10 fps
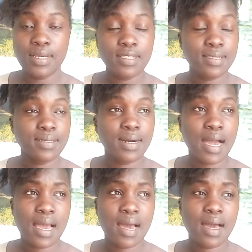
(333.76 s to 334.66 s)
So
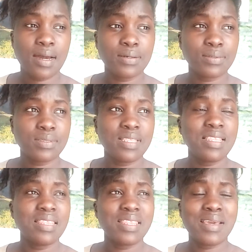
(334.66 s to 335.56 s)

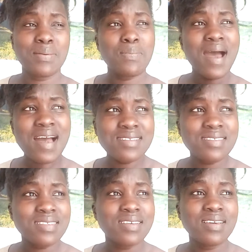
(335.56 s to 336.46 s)
the
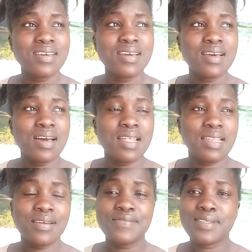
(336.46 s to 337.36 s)
bus
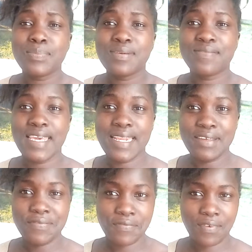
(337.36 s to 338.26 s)
left me
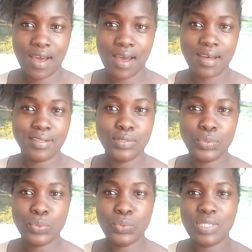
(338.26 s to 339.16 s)
very far
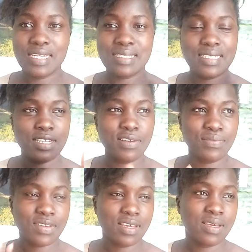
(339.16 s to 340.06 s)
to the stage
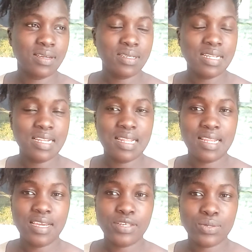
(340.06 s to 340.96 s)
of the
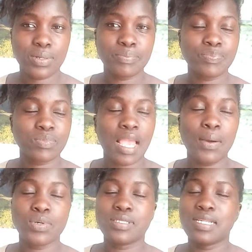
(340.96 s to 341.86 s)
clearation. I
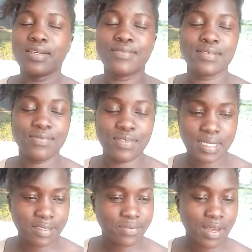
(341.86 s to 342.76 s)
was left
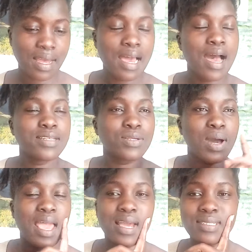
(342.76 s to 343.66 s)
very far. So
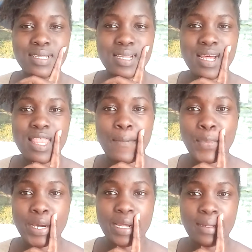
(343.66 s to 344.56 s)
I asked another
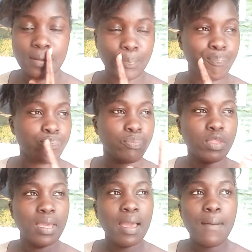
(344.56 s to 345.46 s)
man,
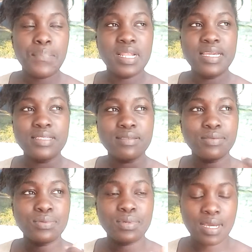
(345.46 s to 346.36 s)
please,
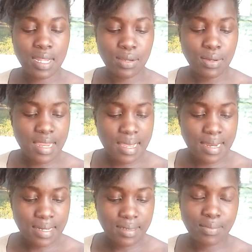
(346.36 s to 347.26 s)
can you
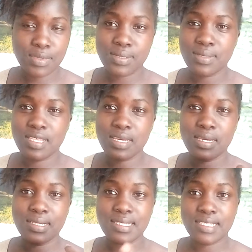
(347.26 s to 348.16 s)
direct me to
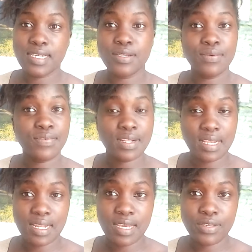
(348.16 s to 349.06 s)
the stage of
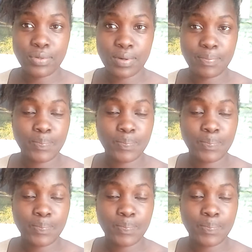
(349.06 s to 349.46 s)
clearation?